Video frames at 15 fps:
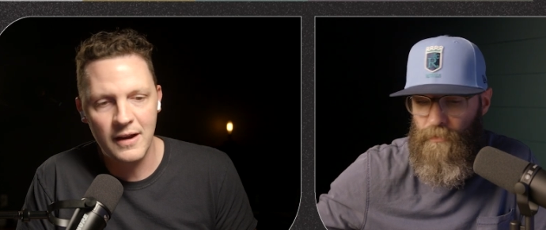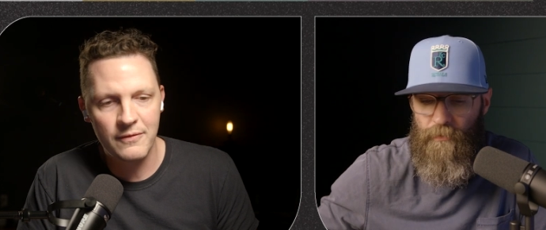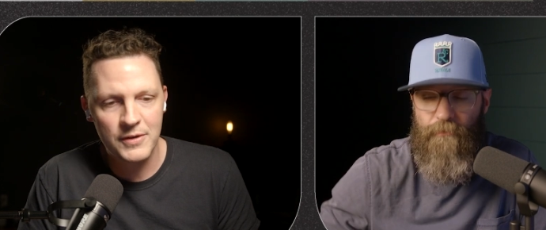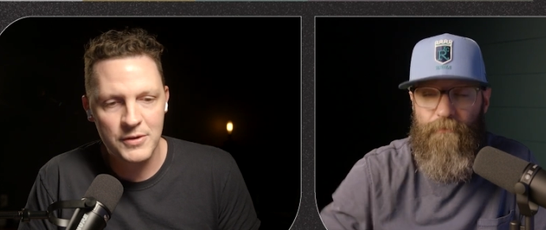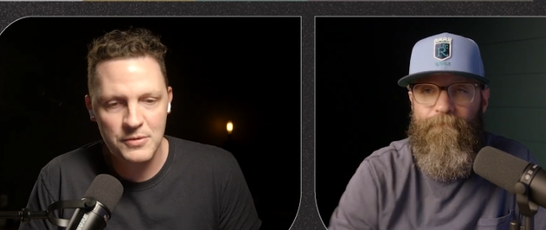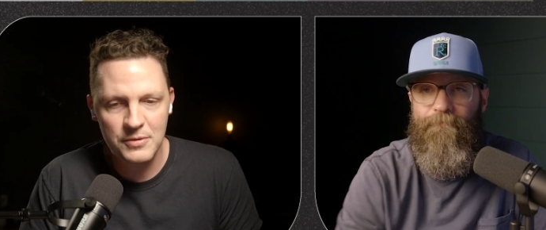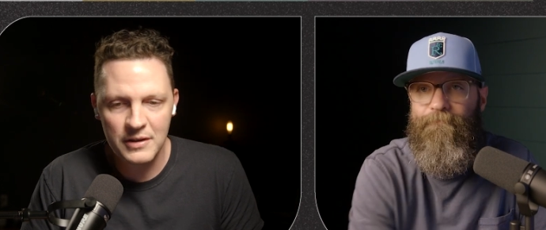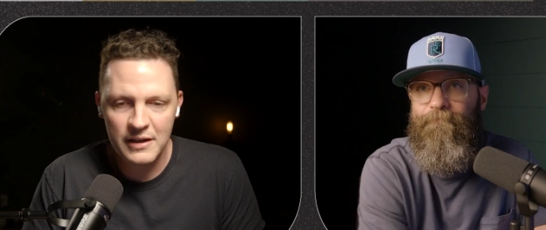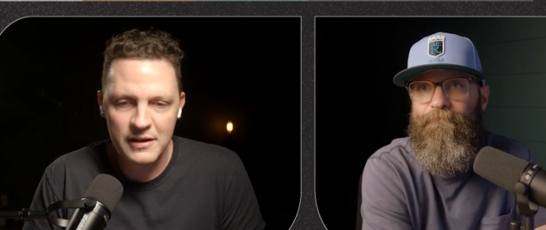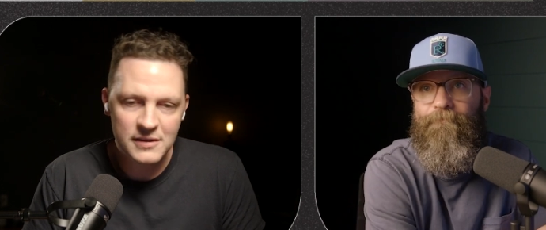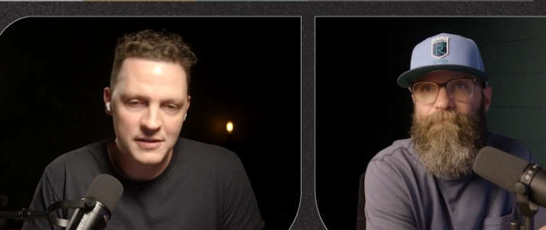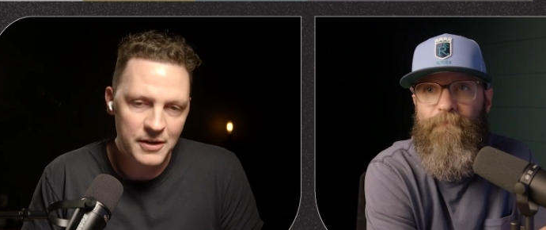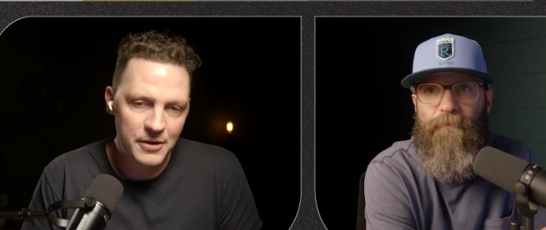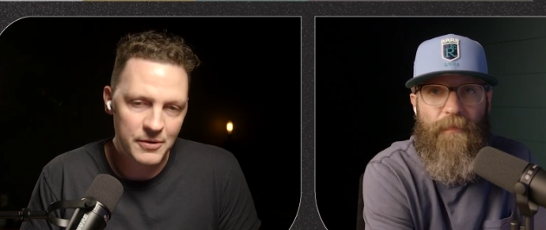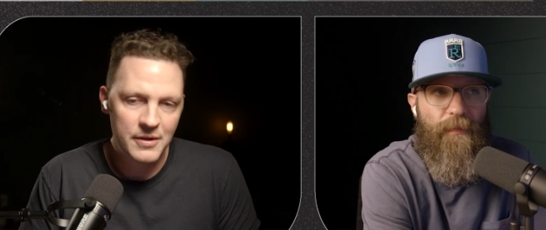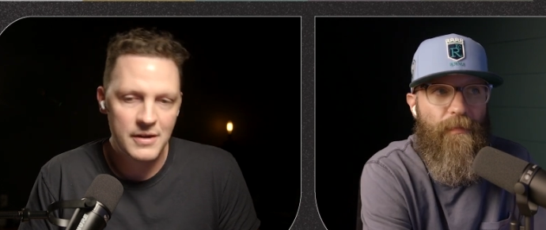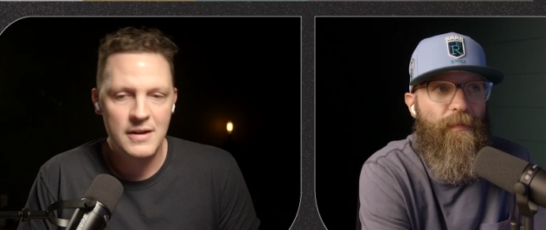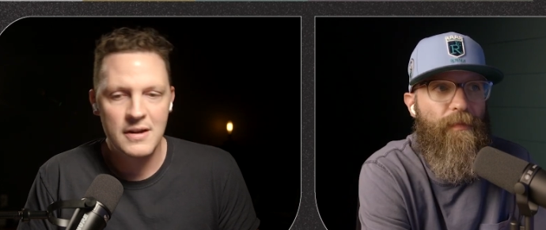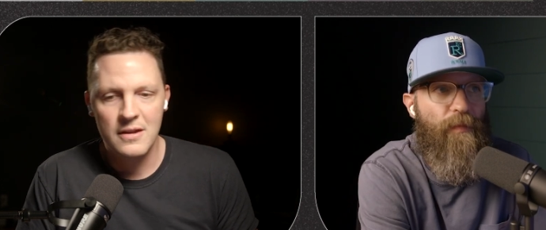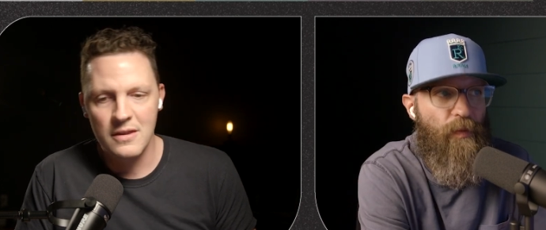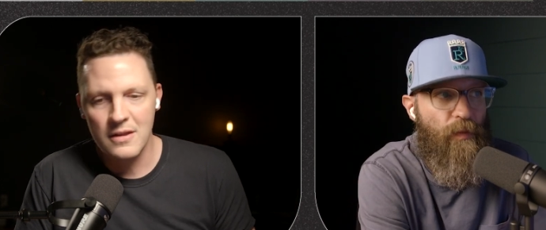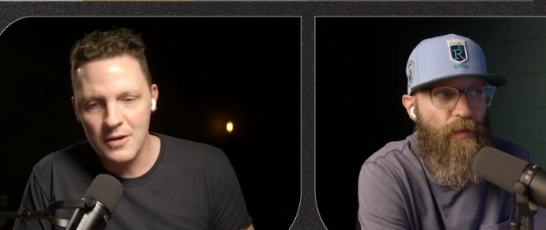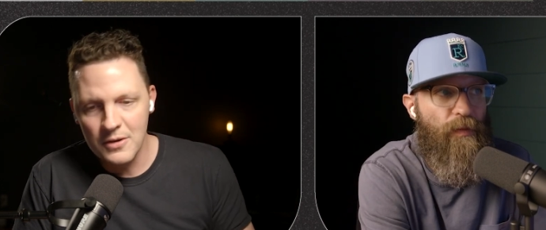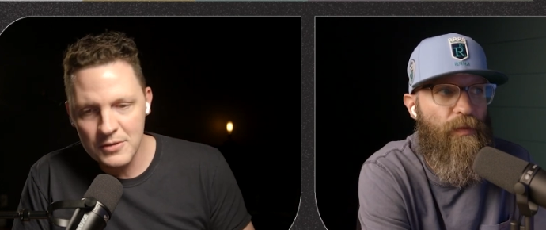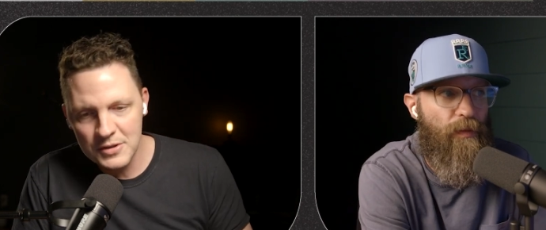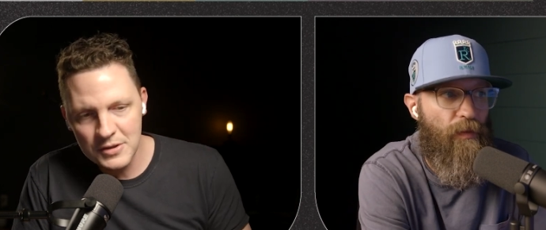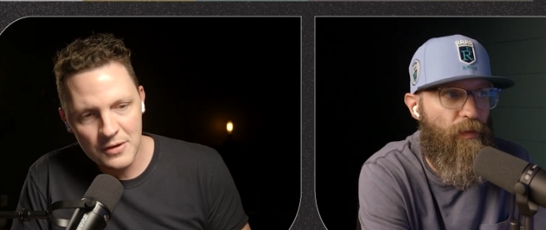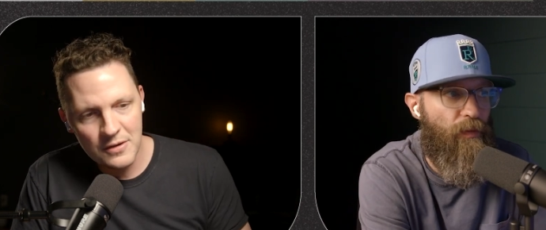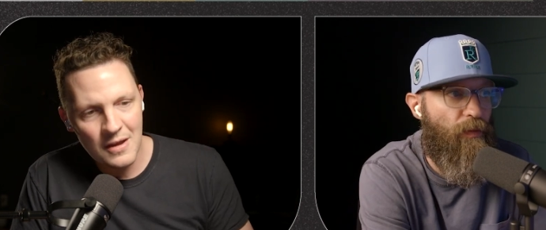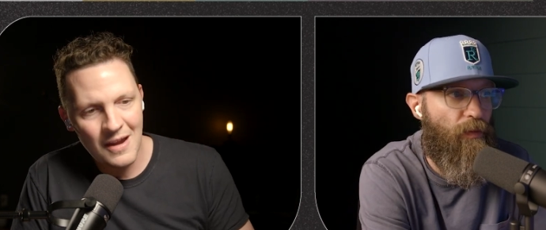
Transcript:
Speaker 1: uh, visually. So those are